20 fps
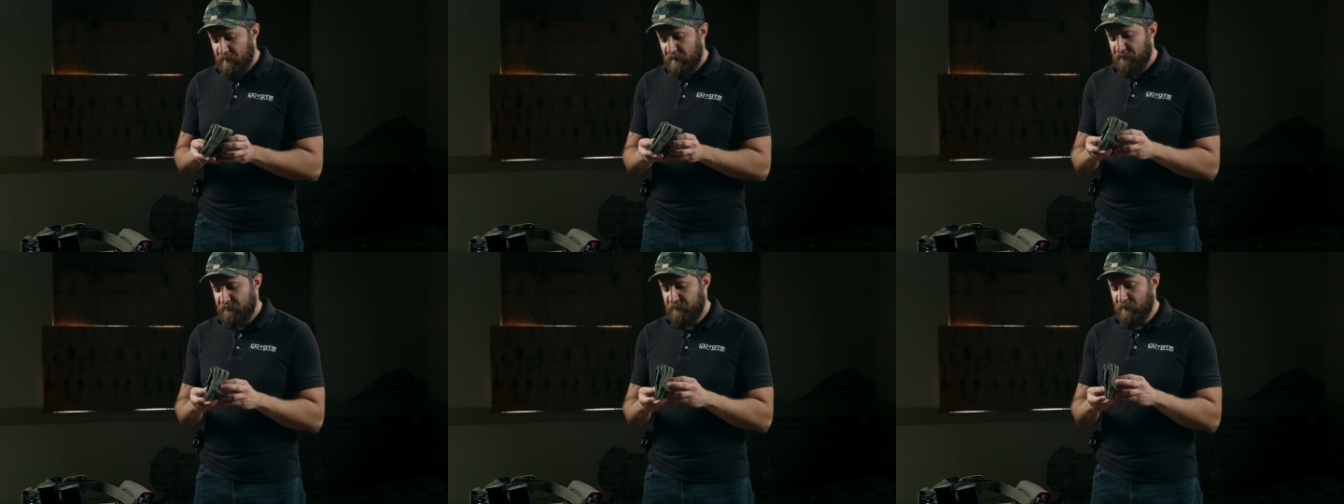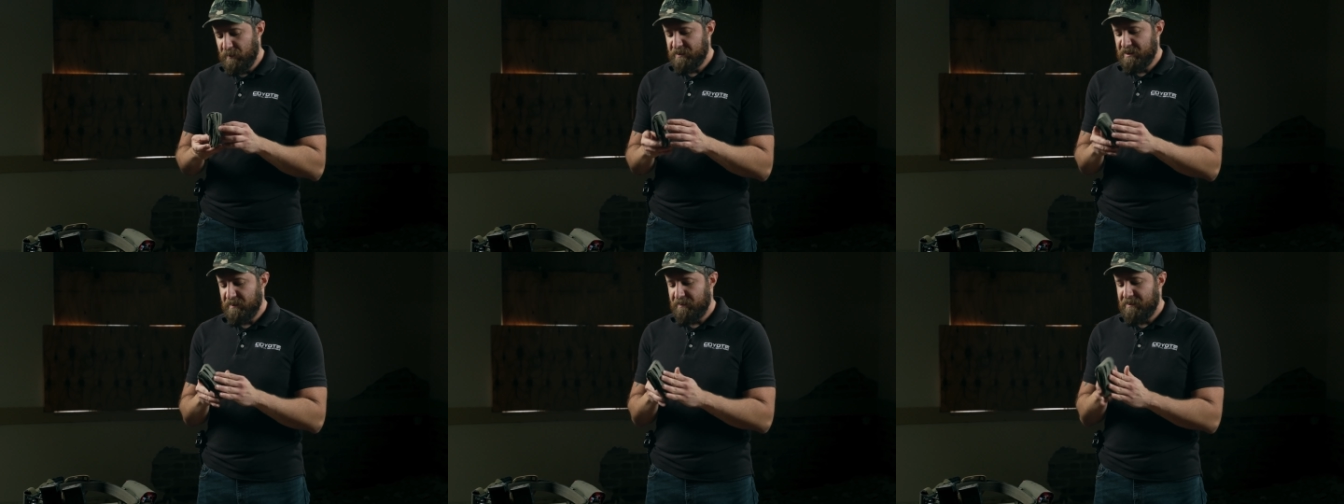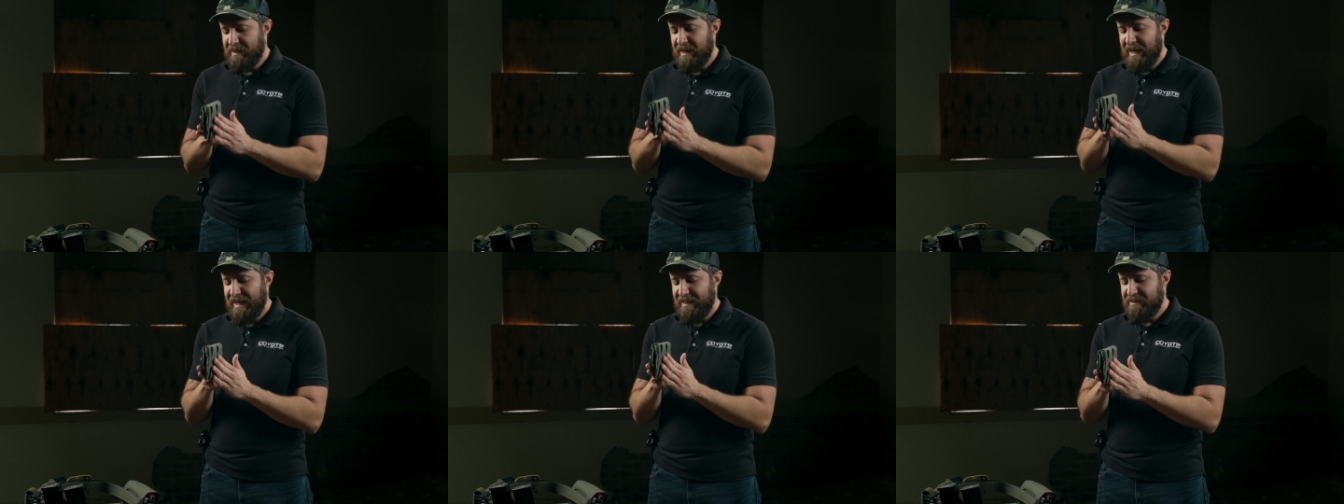folds up
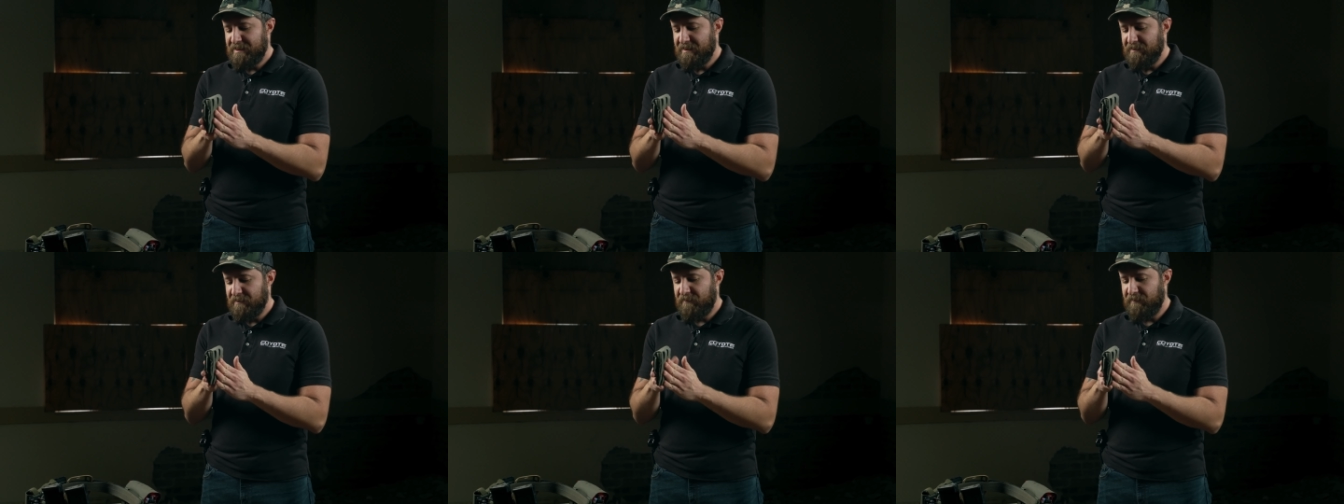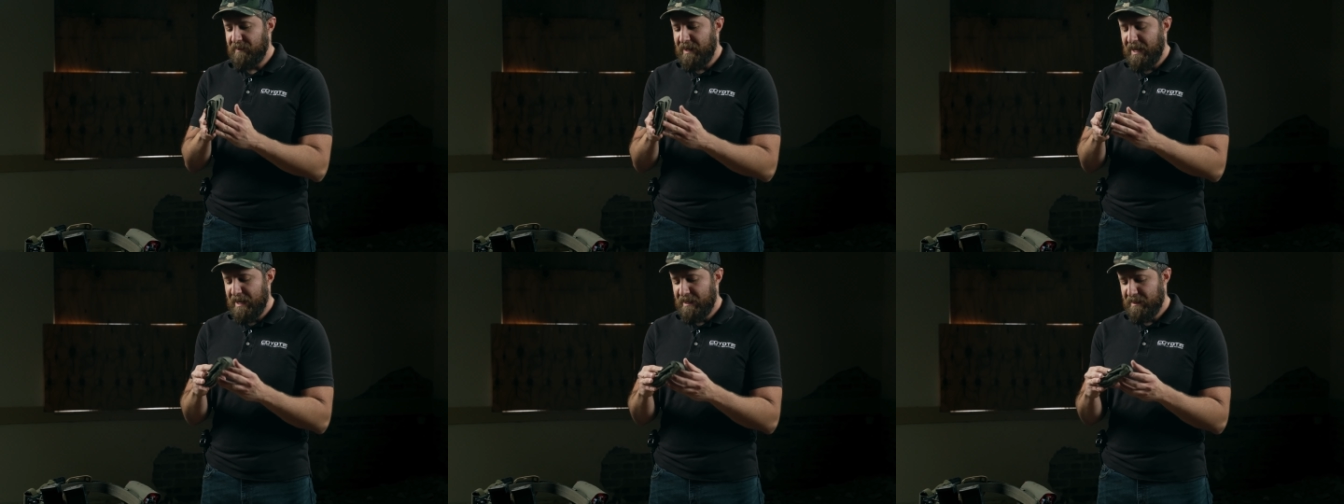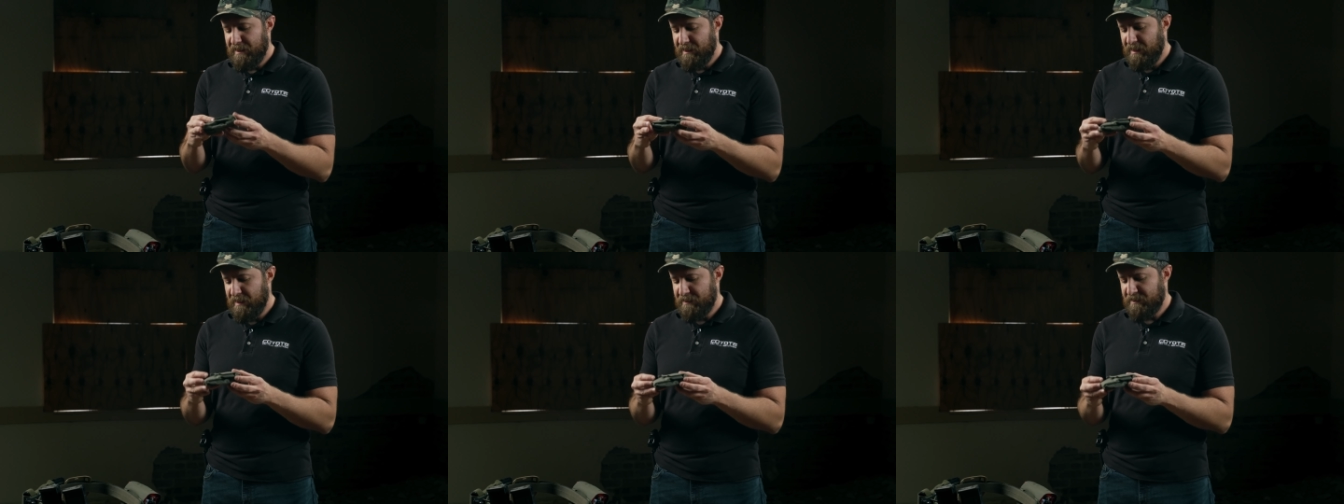nice and
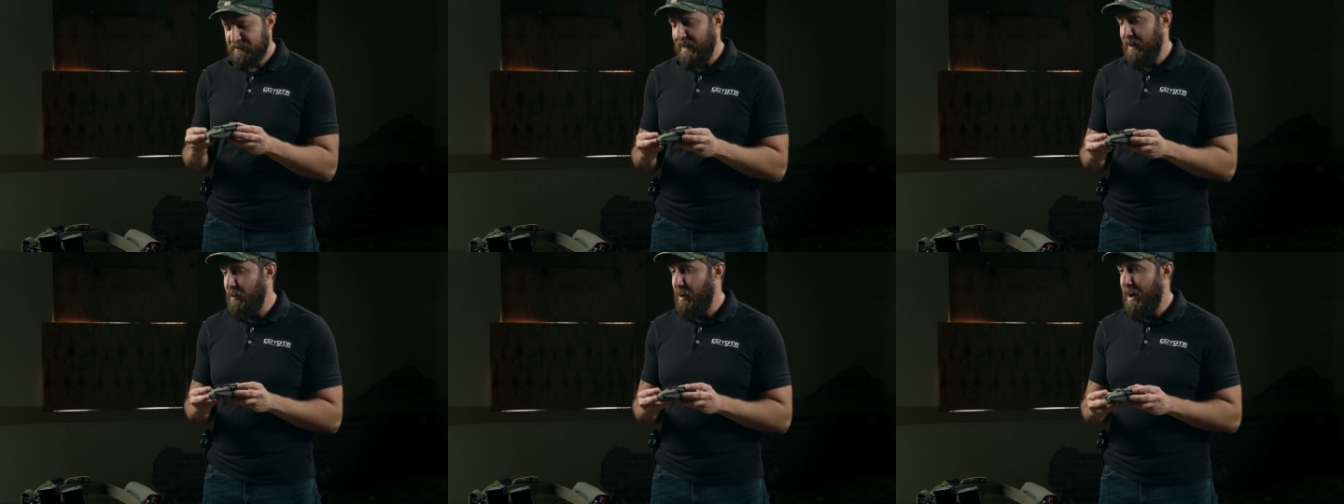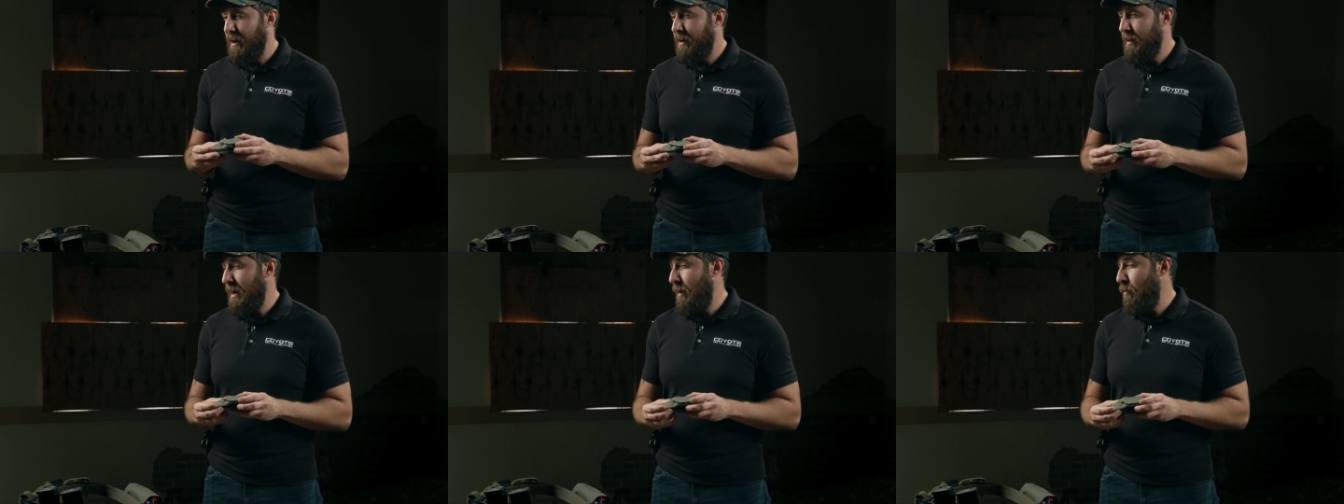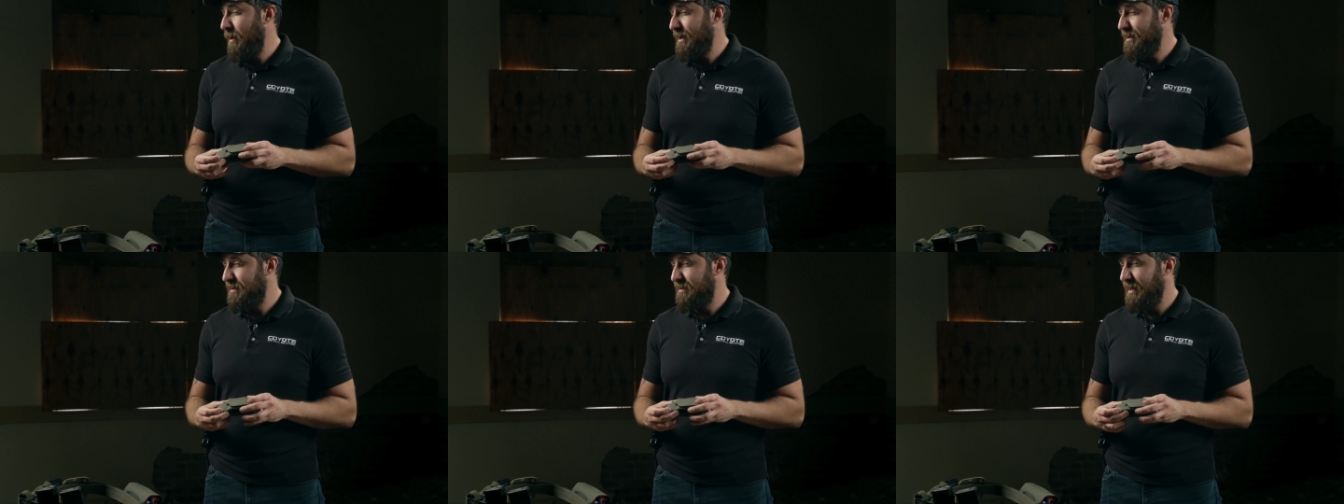flat. It's I, I
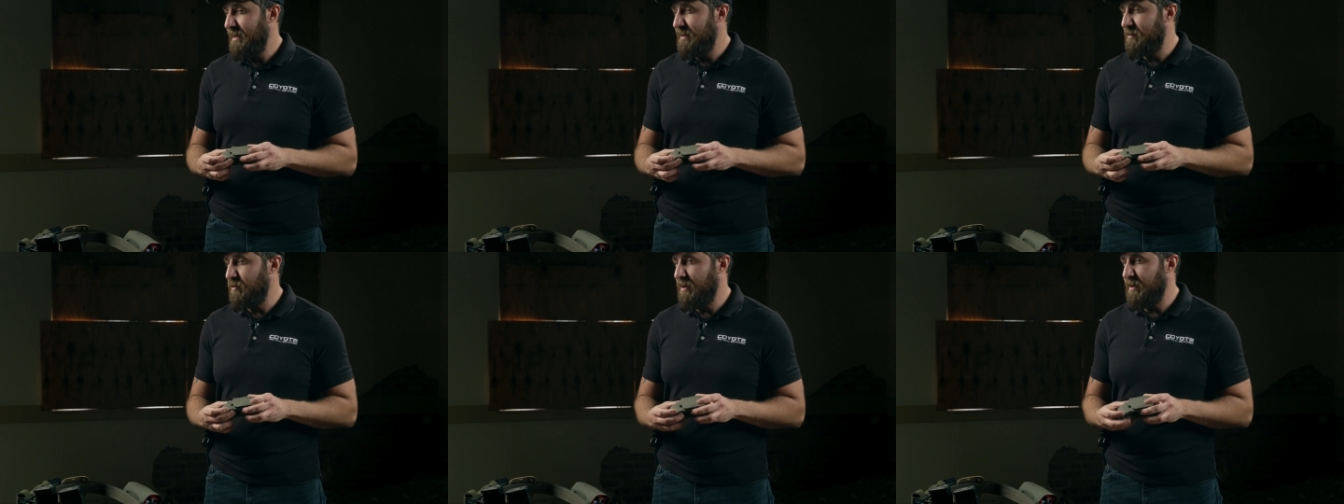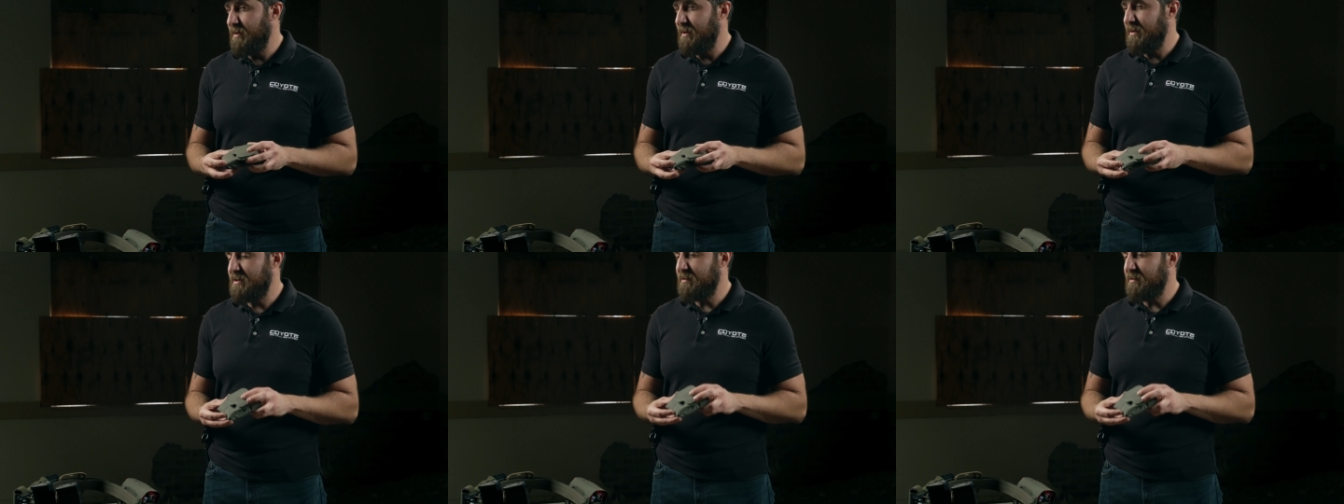wanna say it's one of the